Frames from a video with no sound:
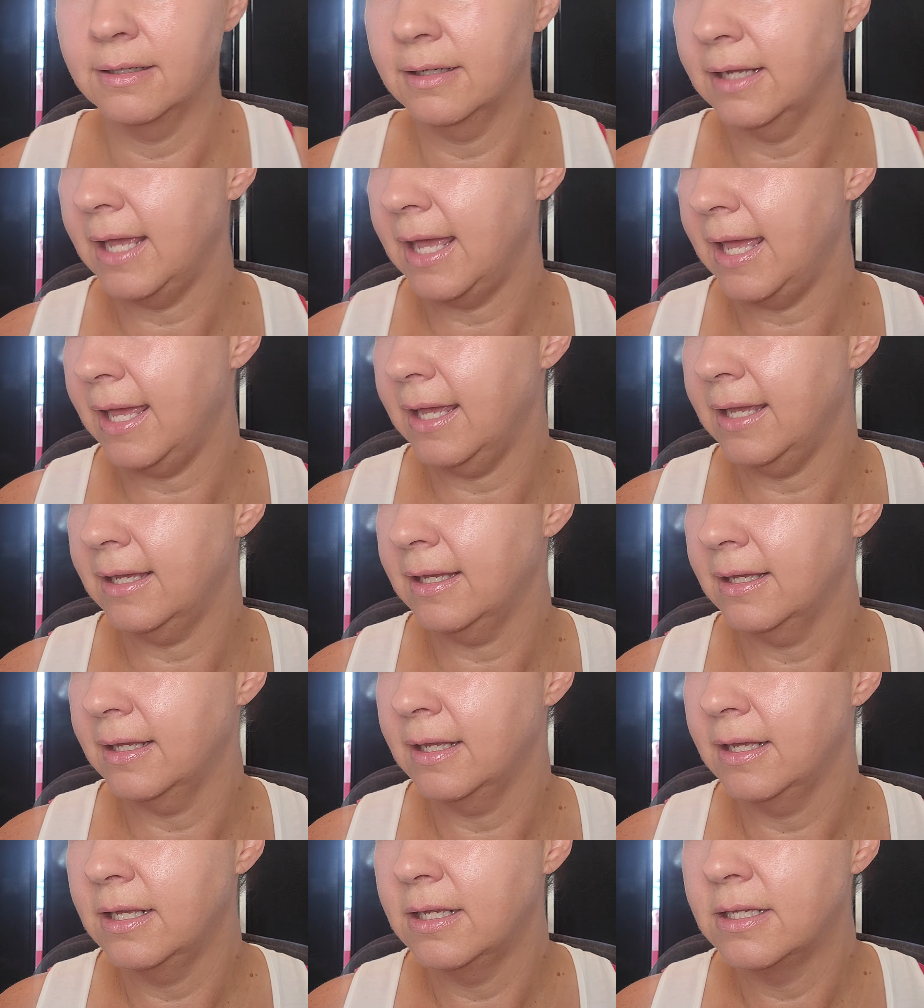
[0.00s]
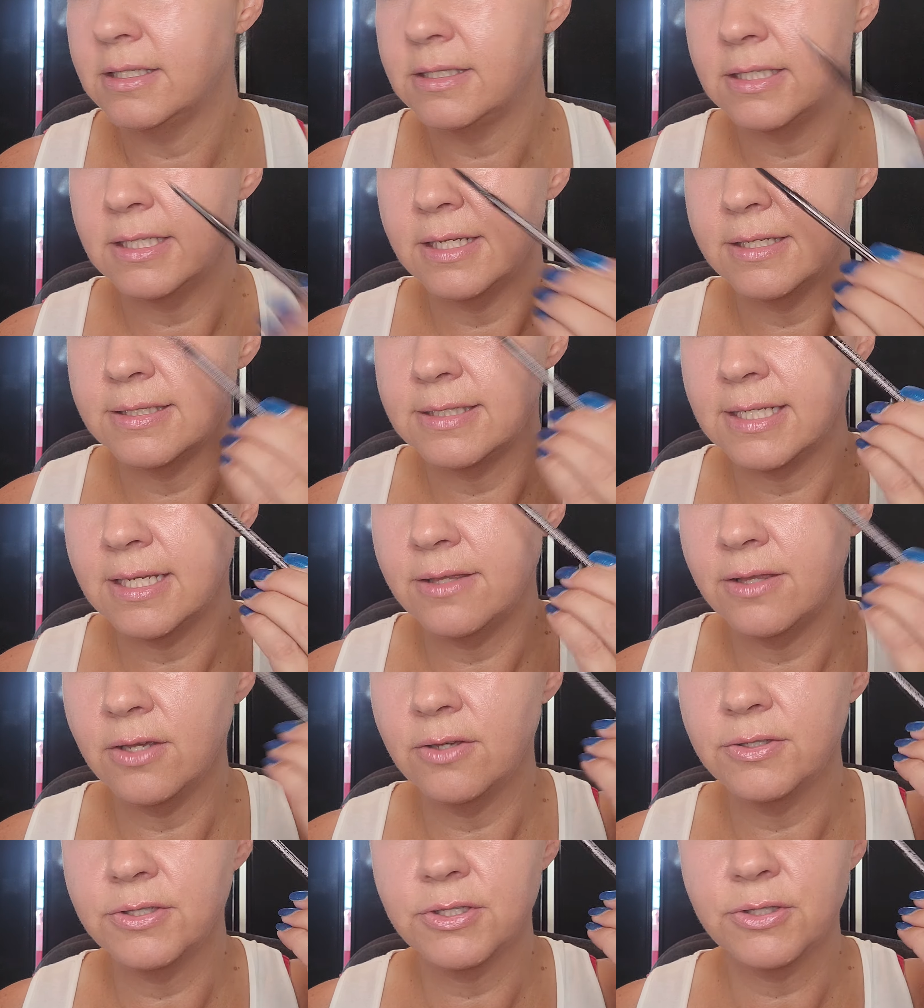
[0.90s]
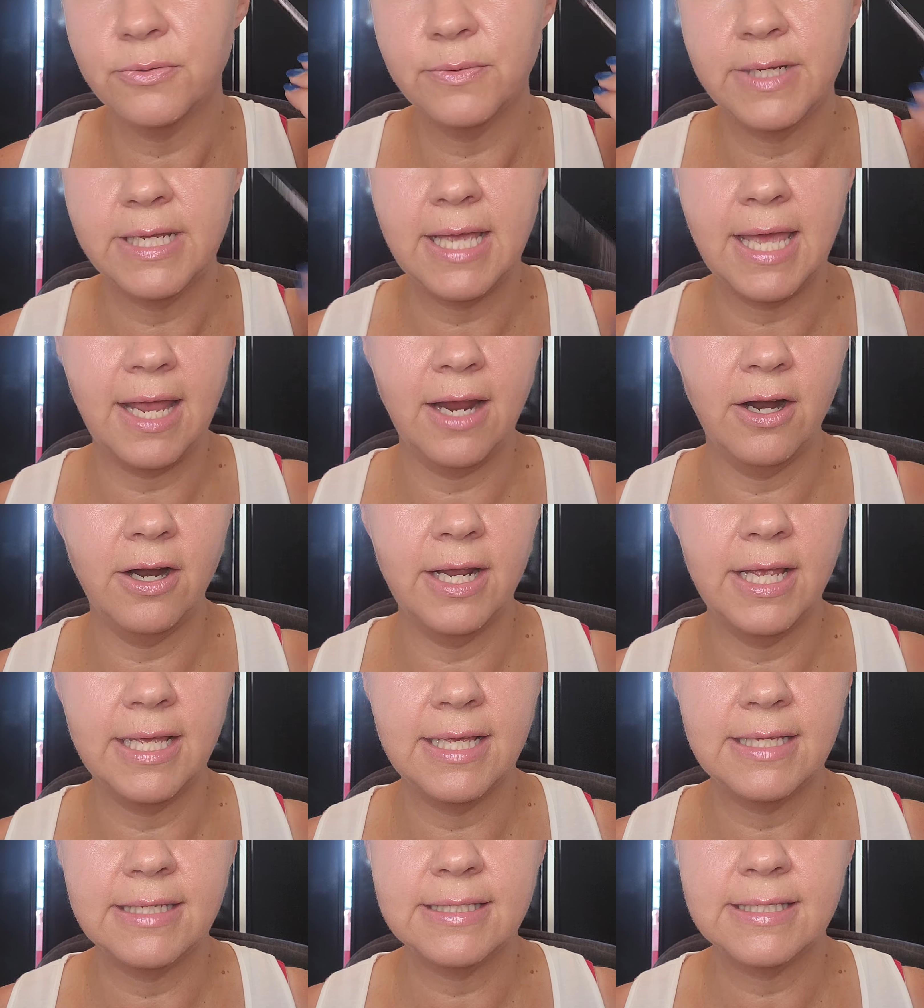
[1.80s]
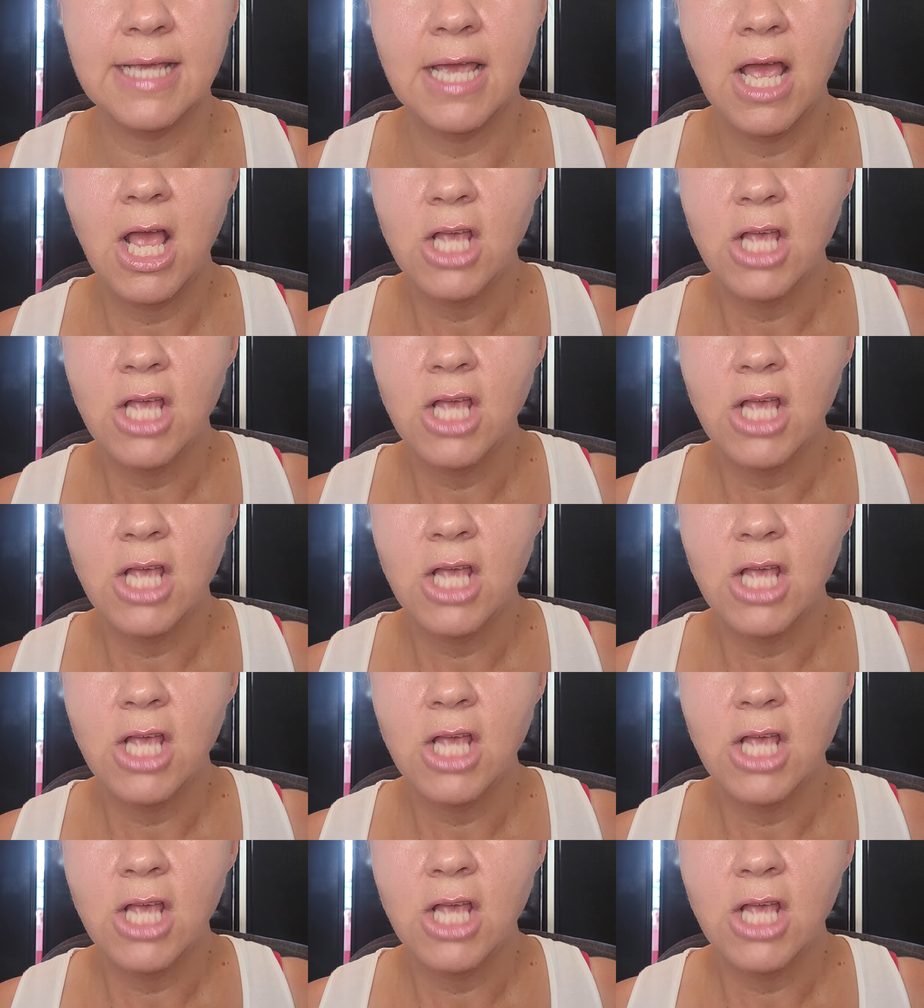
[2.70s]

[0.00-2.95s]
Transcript: Okay. So you see those three areas.